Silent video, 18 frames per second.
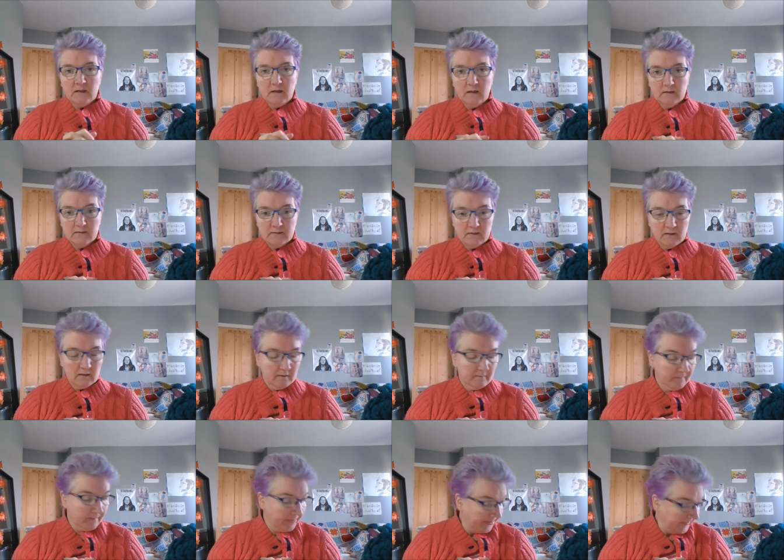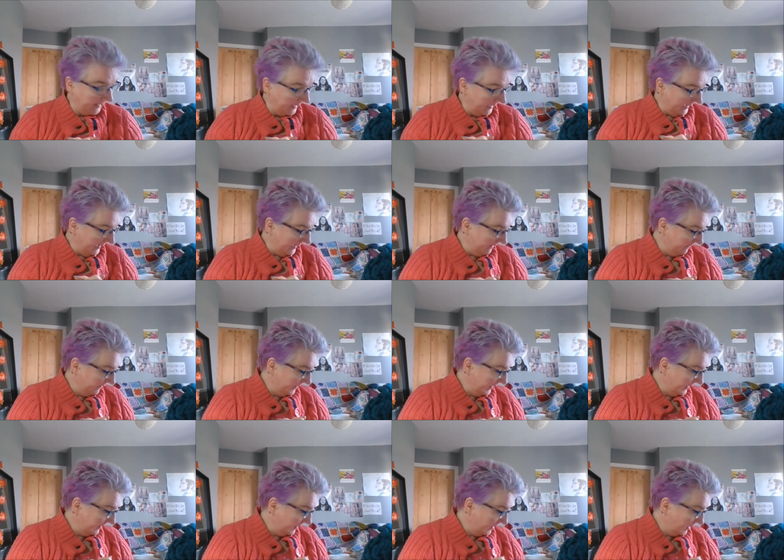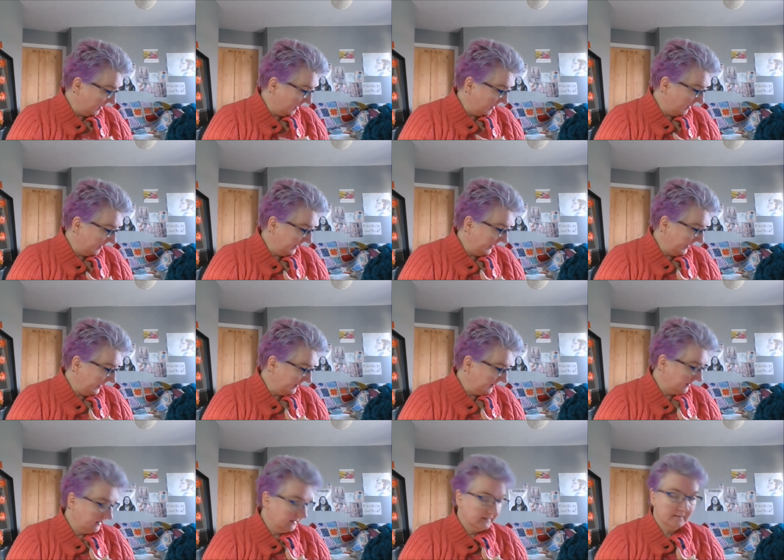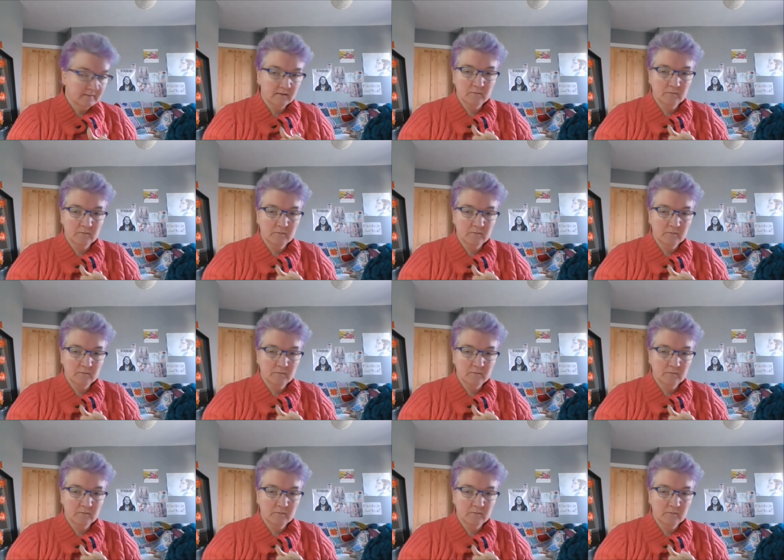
last time and then I had a,